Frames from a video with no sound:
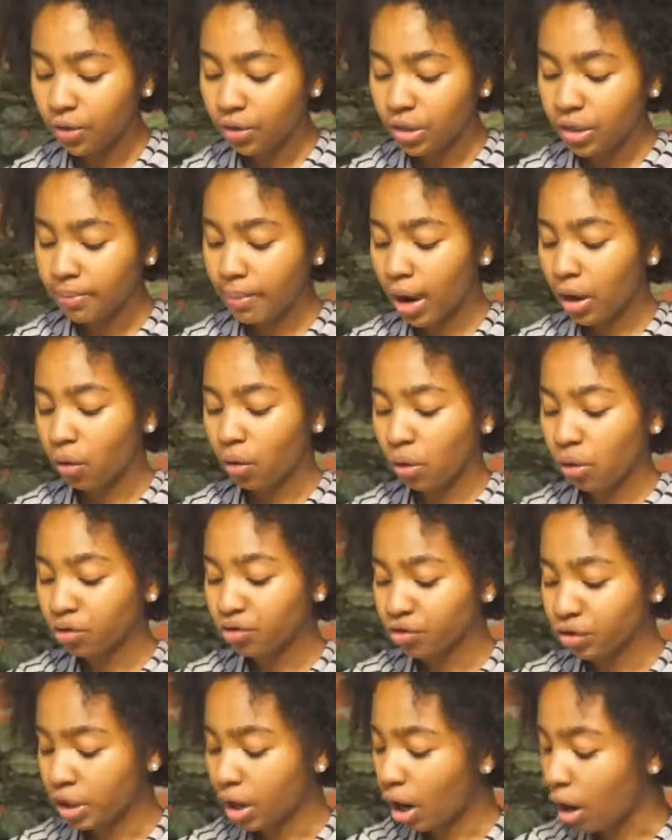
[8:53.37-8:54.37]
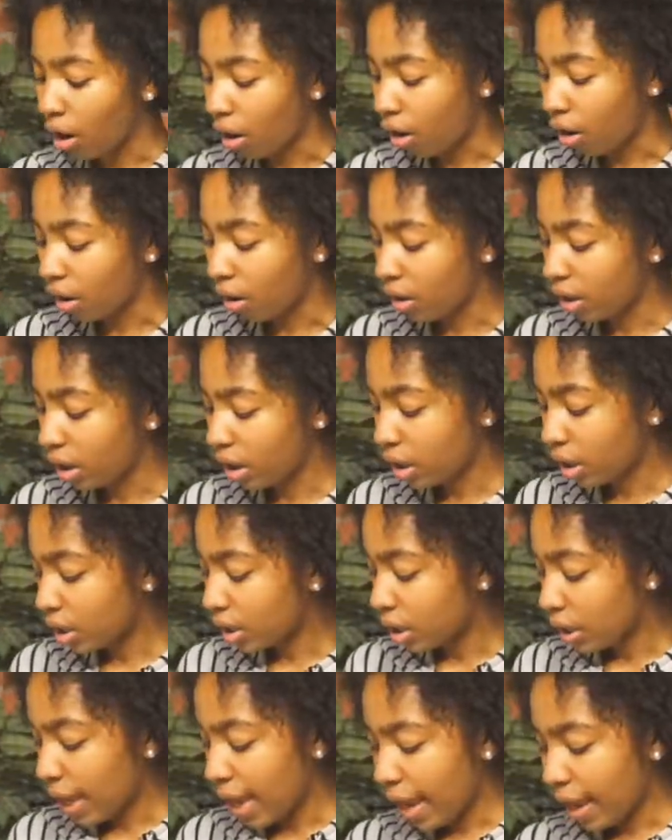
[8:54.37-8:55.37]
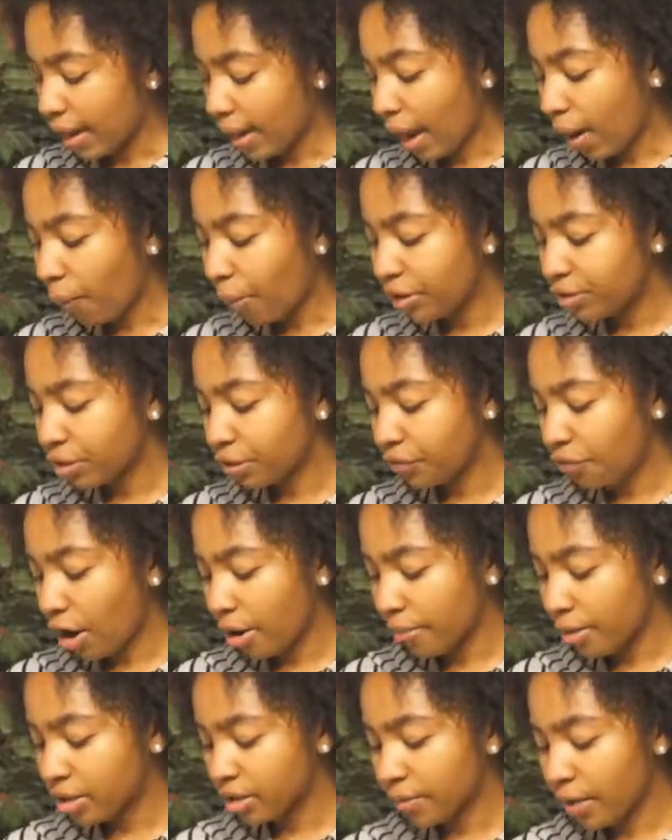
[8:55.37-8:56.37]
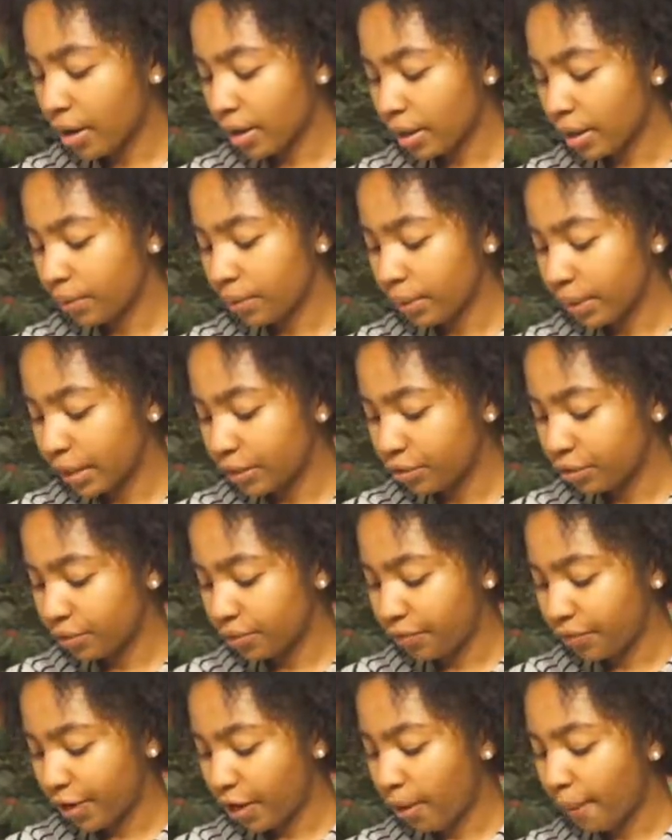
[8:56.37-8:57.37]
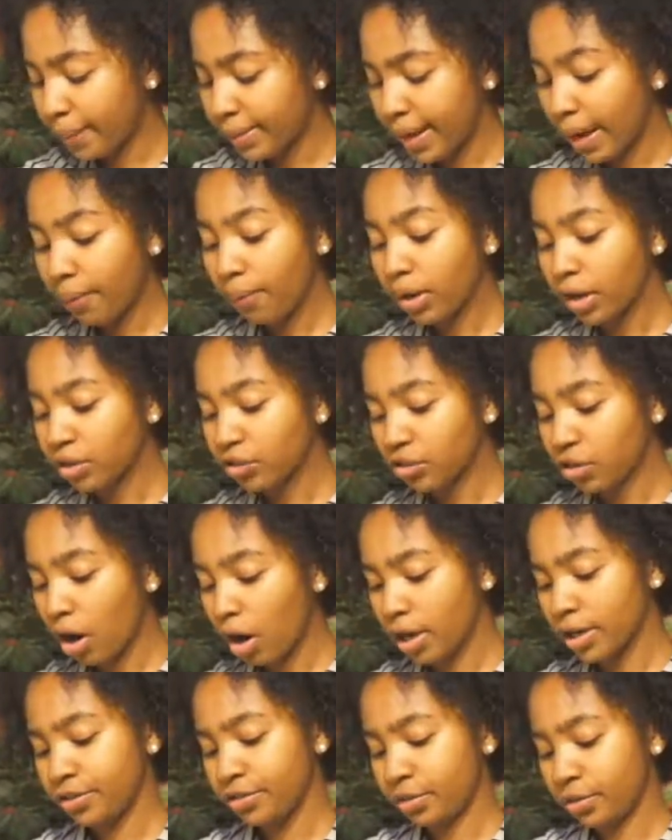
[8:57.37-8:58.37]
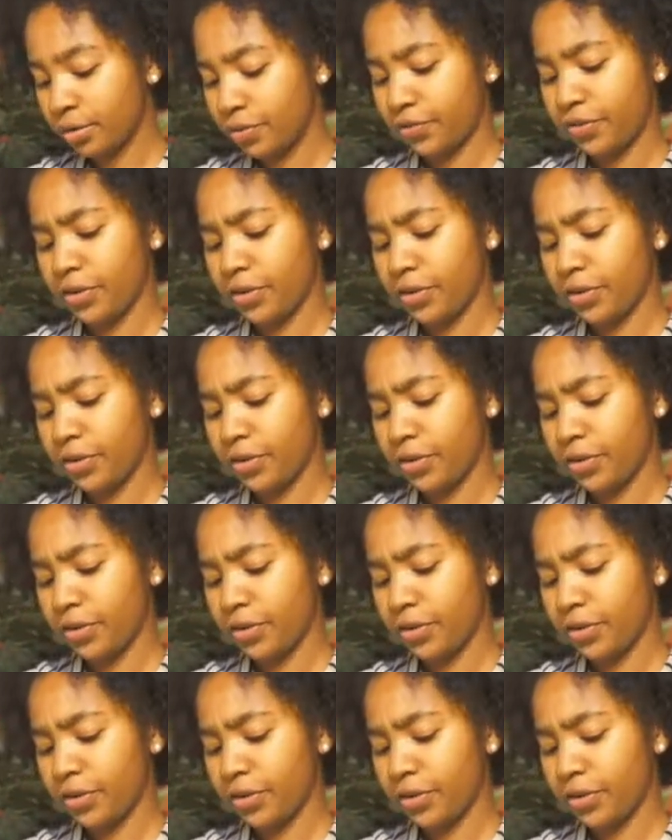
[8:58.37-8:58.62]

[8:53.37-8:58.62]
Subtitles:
you into my grocery haul. And I wish the farmer's market would let you film, but they want to charge you to